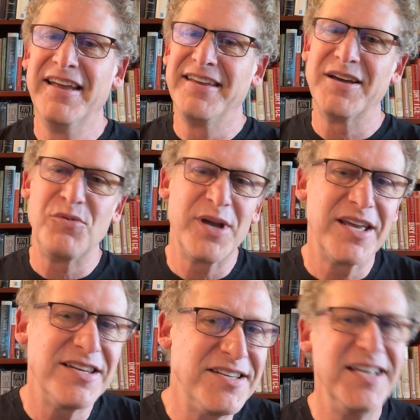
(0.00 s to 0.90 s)
yet we
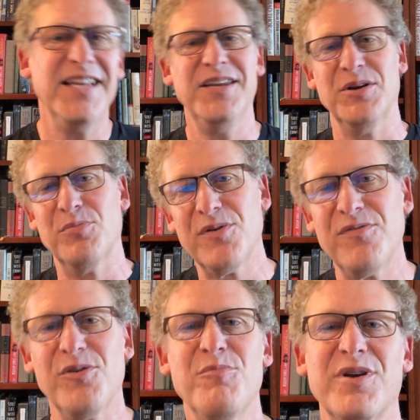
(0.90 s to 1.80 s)
continue
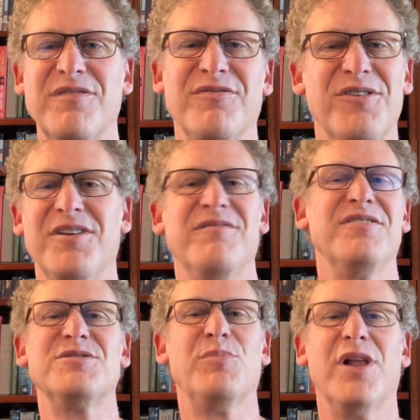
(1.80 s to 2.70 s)
performing for an
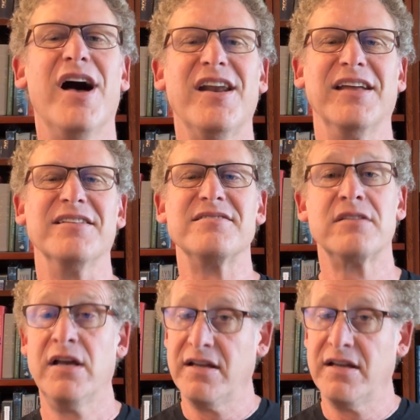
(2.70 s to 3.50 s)
invisible audience,